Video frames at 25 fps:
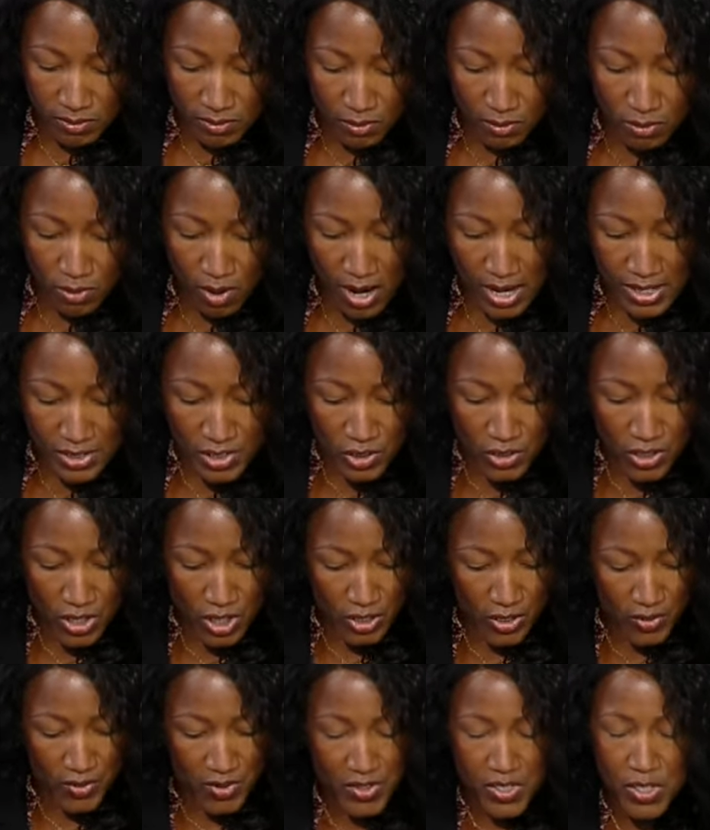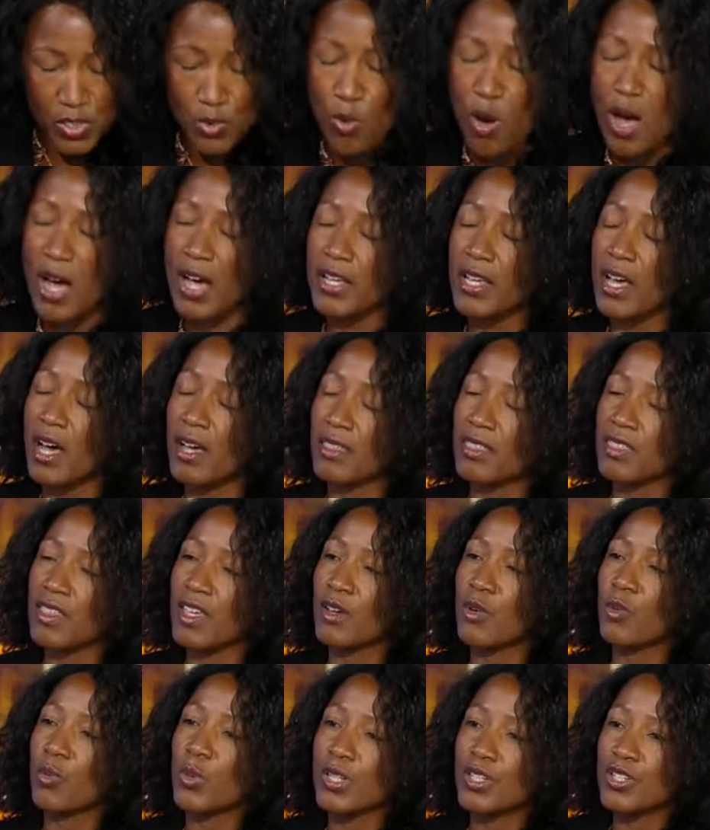Right. So, Tucker, this is why I think
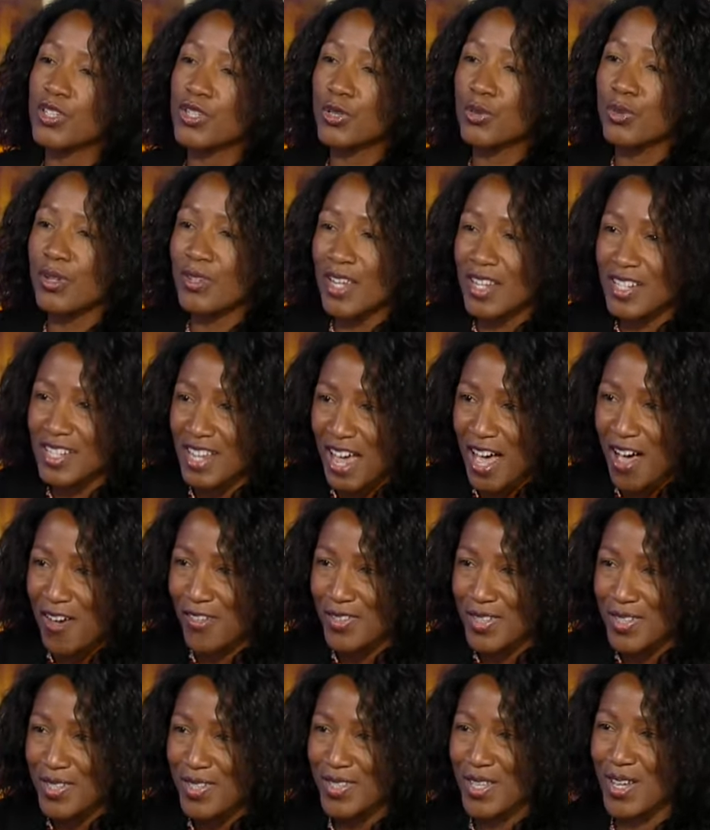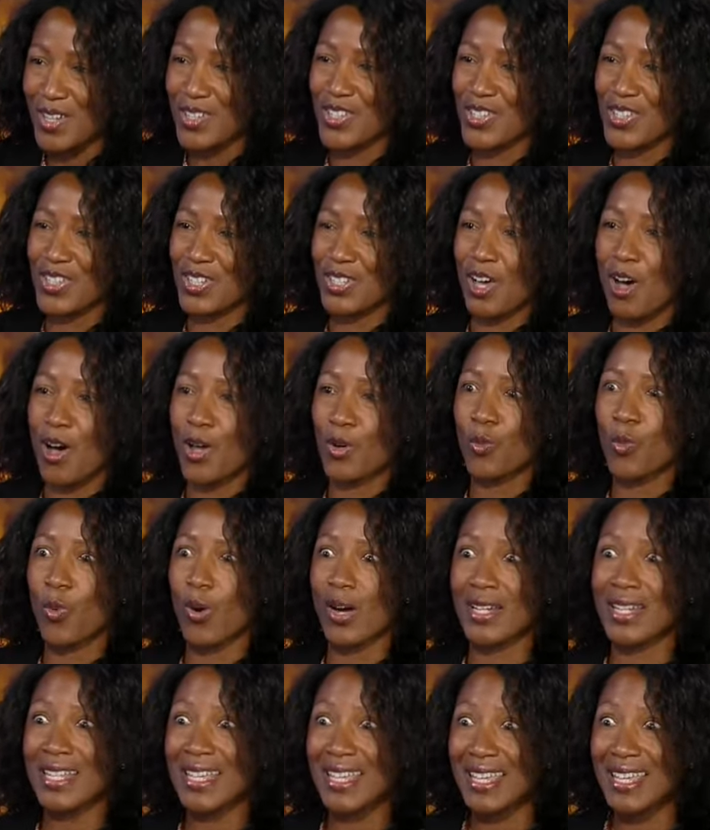we do need to have a discussion on what
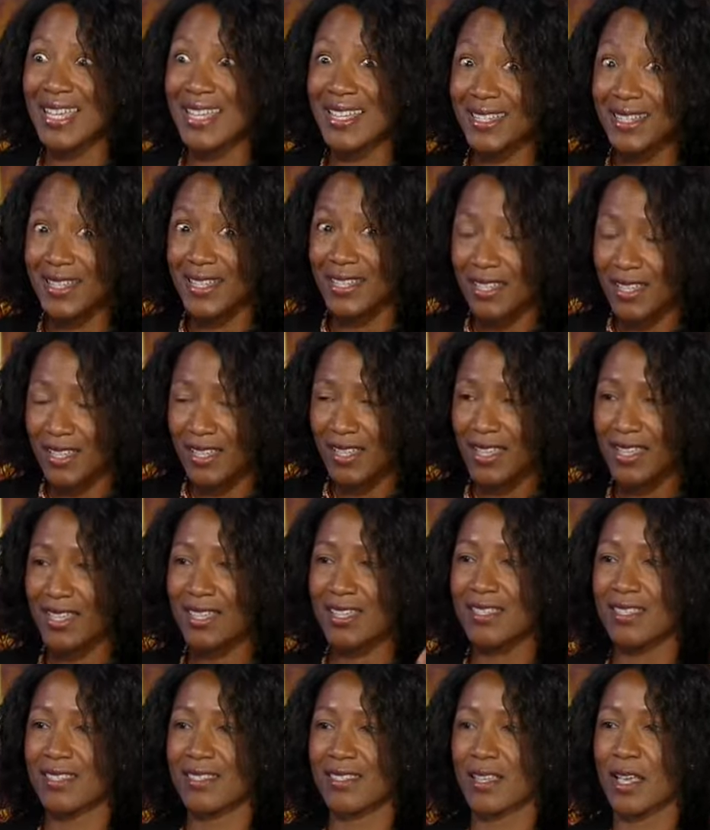it is.